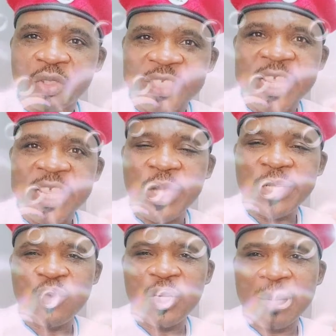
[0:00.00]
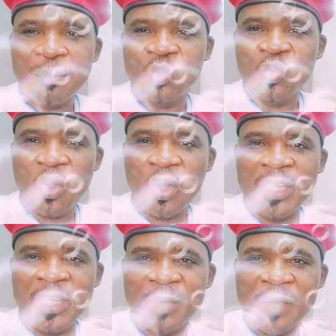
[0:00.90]
they were the one that brought war
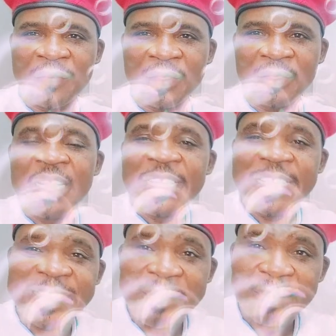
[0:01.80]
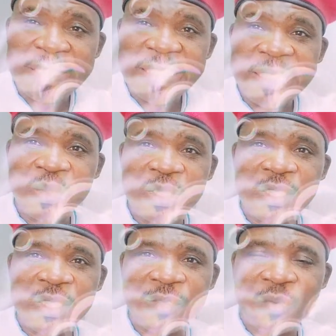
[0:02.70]
against Biafra. The same thing they do during the
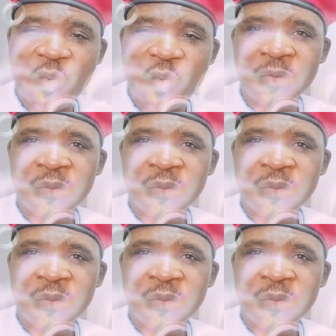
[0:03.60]
Civil War.